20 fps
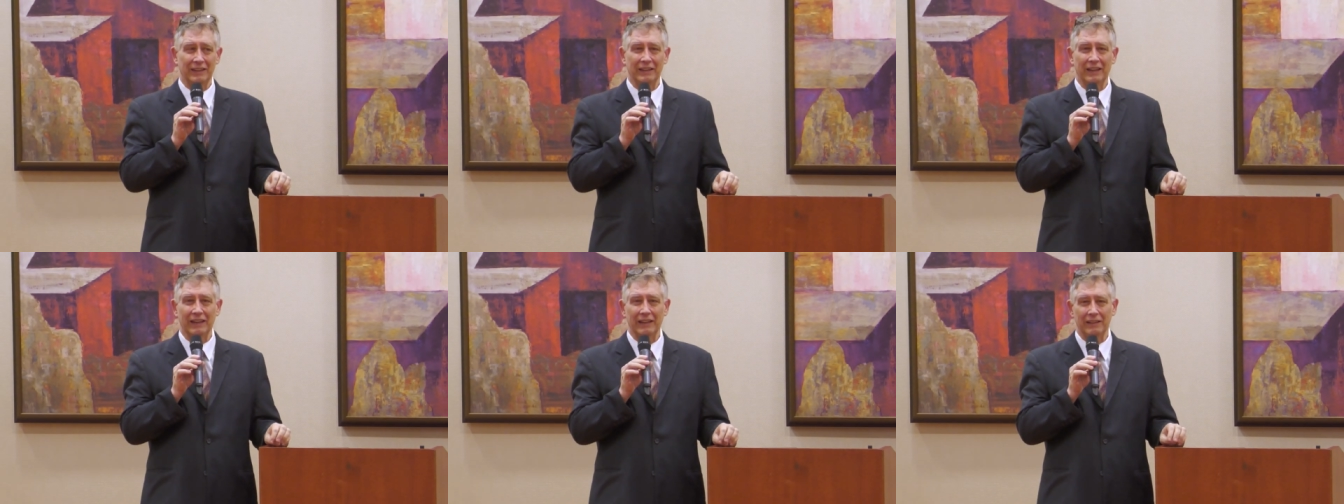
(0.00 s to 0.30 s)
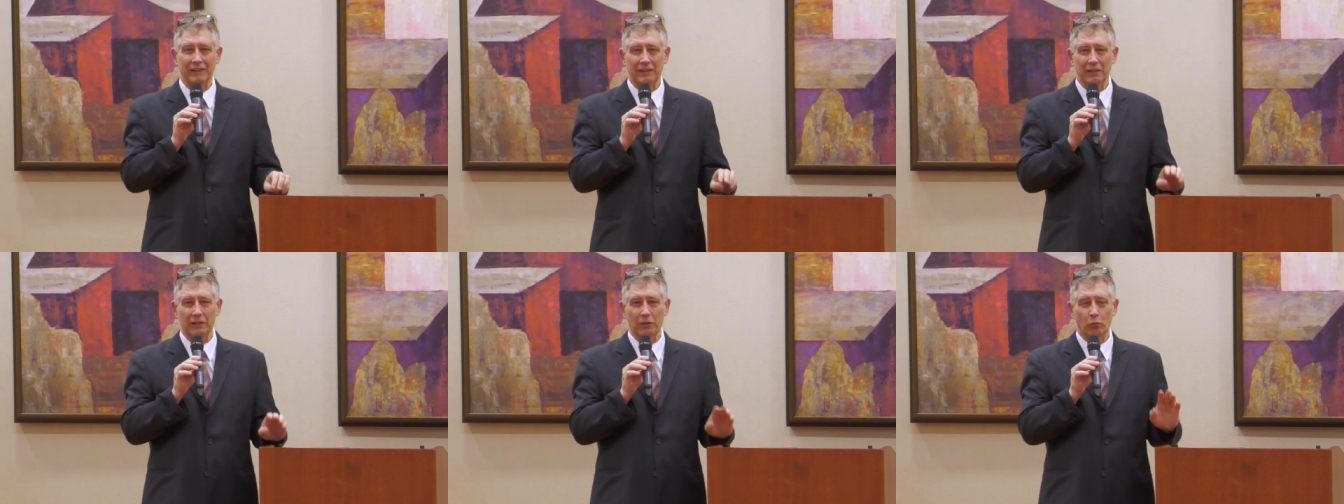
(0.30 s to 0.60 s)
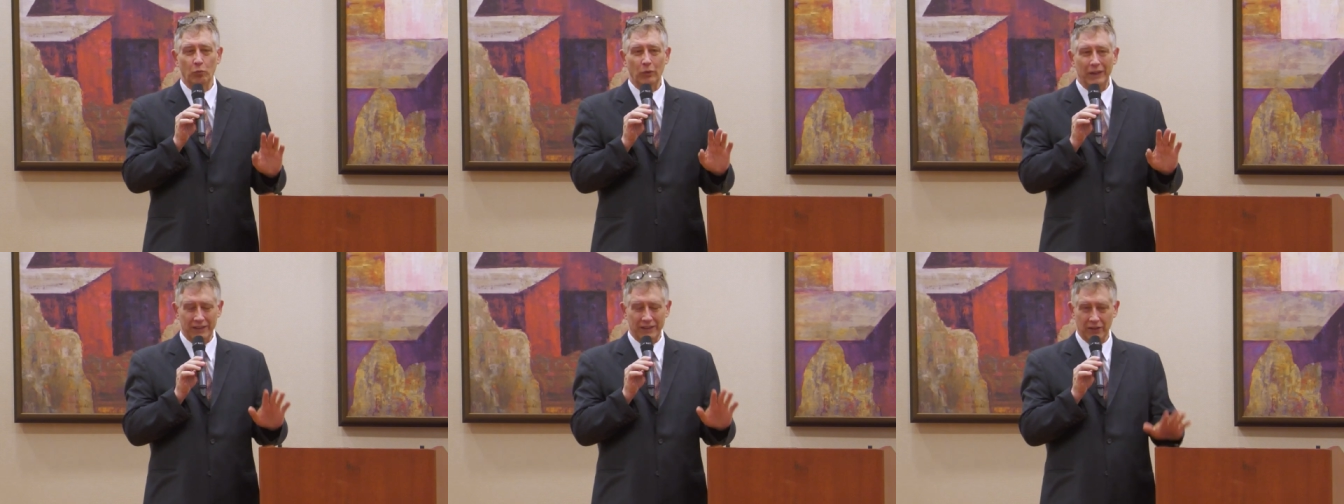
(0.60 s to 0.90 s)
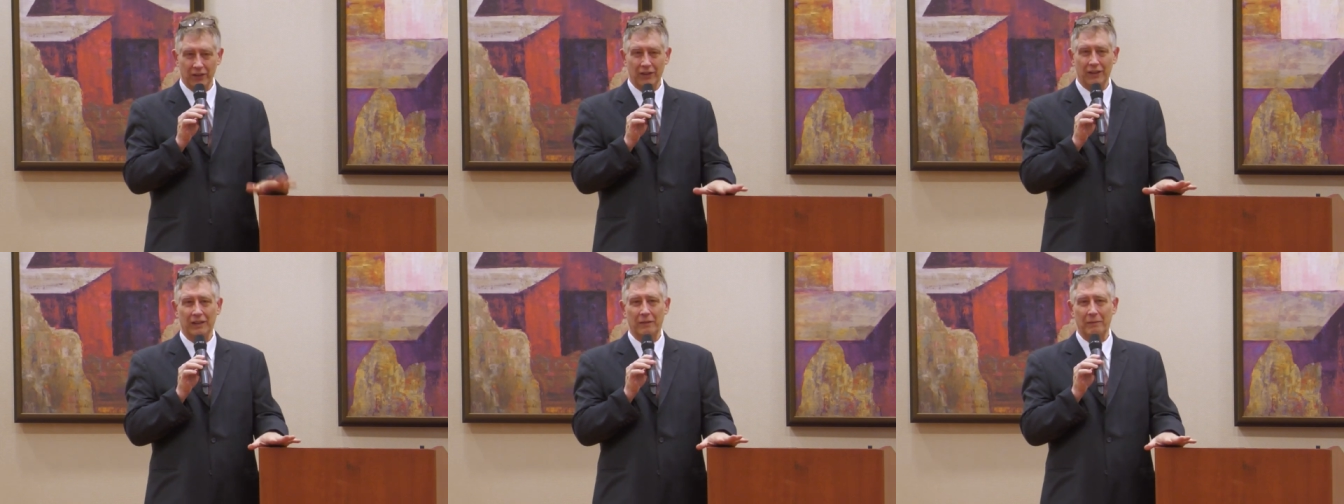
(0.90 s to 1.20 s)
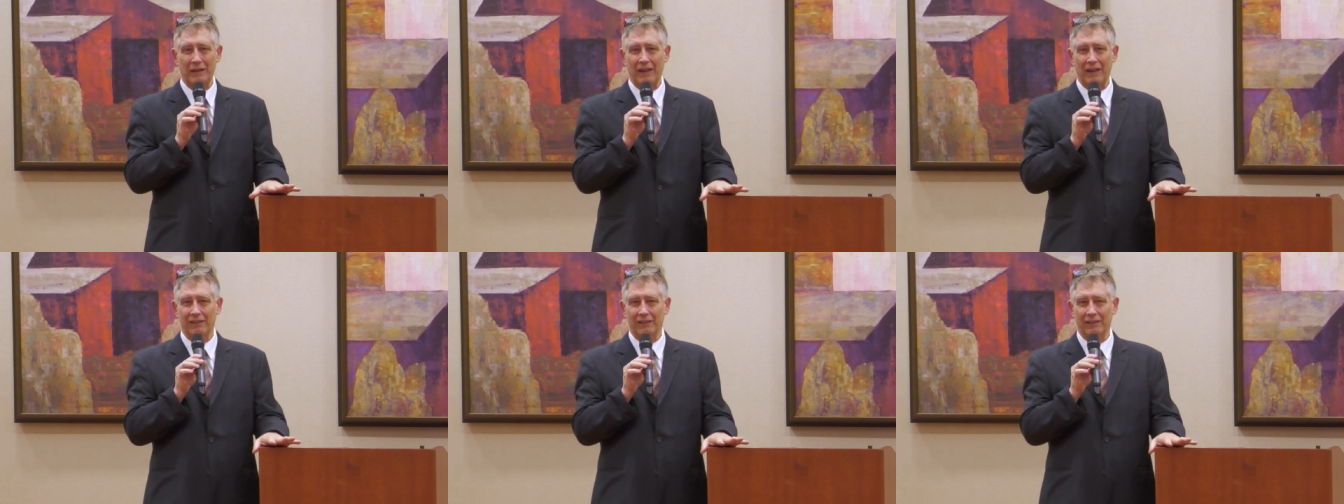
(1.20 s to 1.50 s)
that we talk
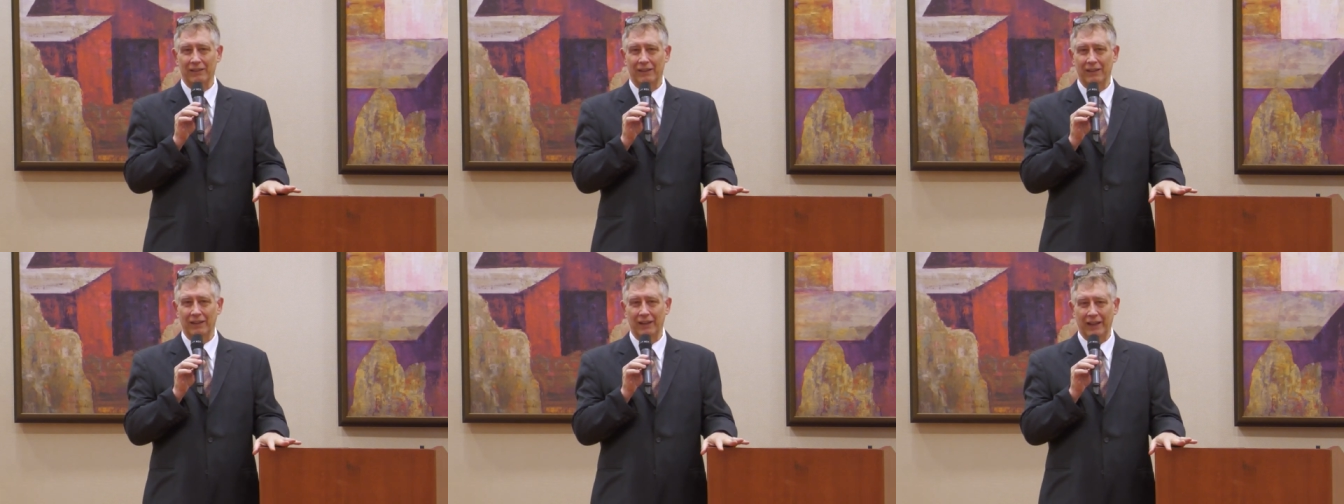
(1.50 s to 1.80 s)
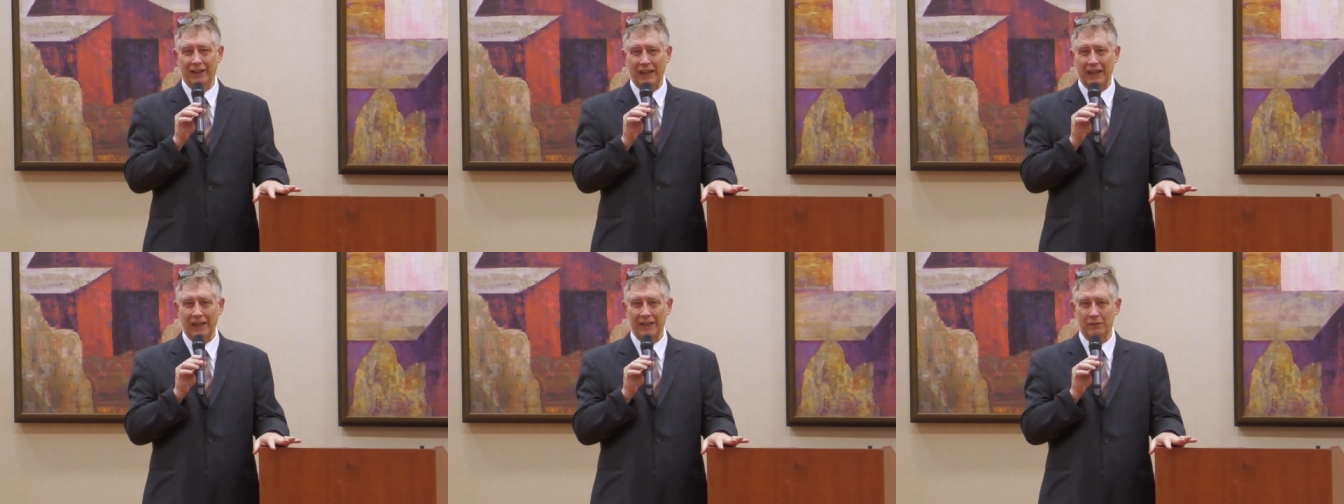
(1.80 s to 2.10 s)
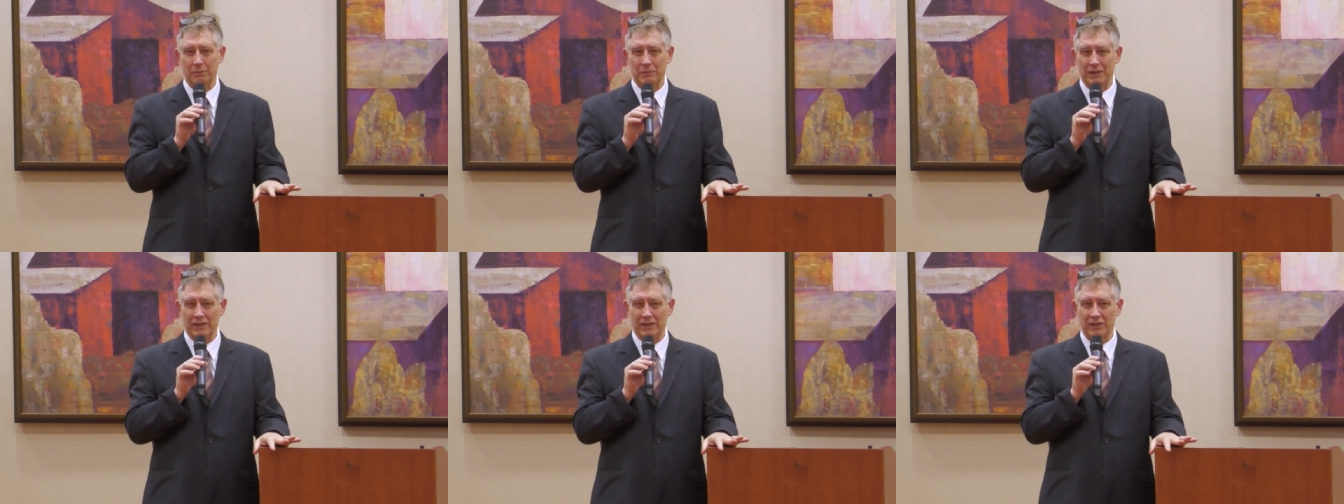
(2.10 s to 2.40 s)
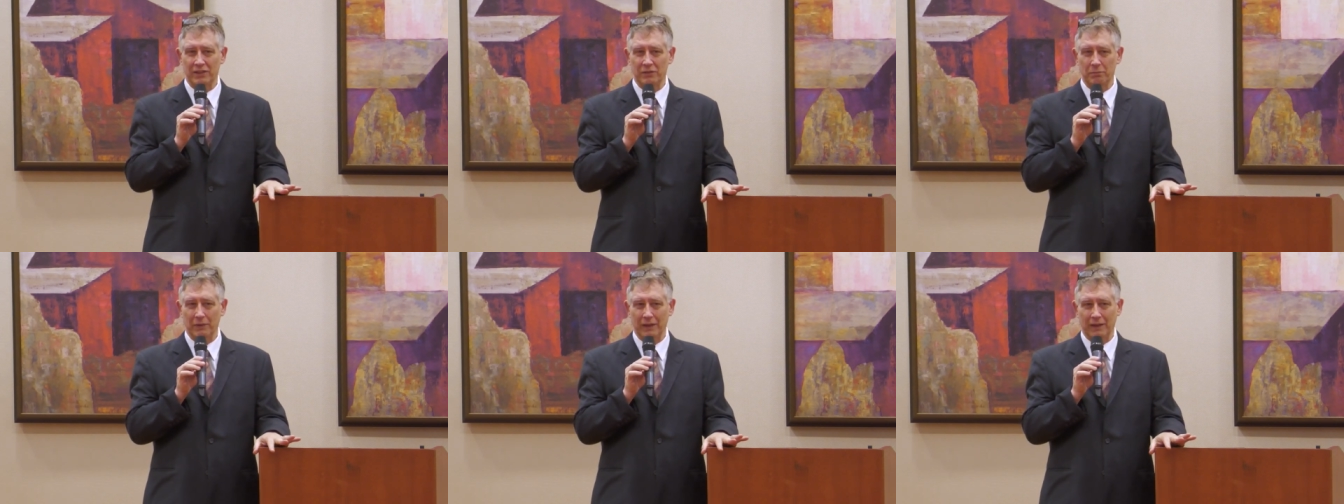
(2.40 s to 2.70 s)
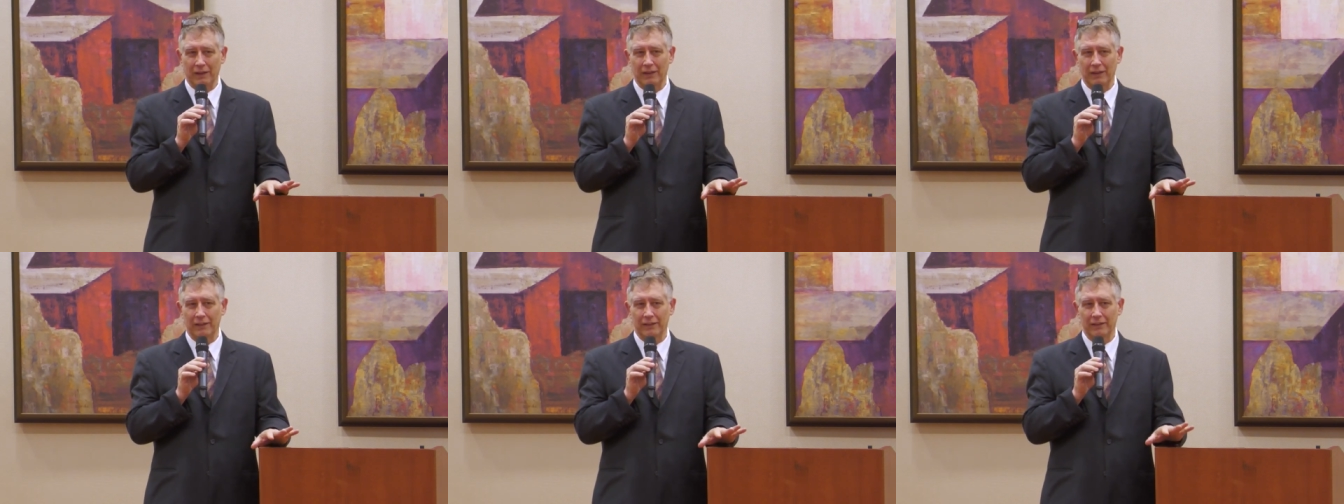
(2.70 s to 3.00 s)
about cannabis
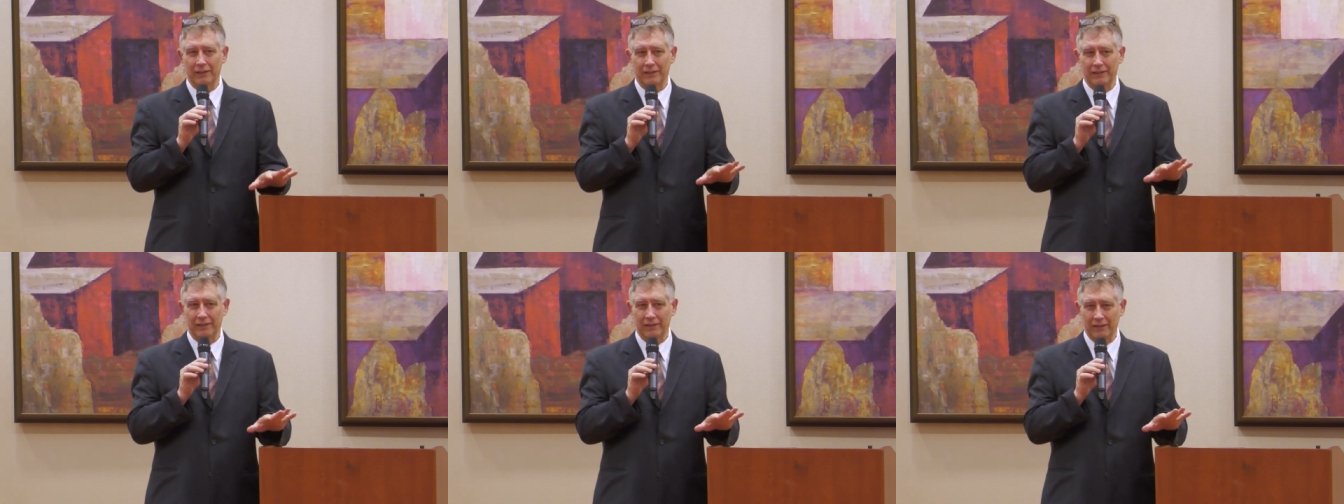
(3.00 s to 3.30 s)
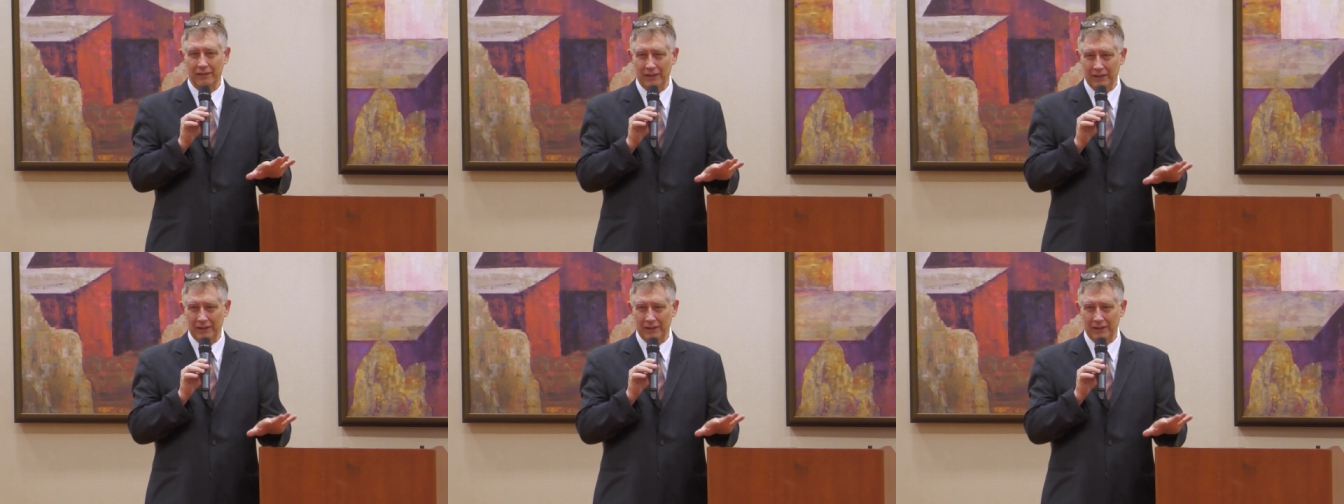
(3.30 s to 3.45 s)
because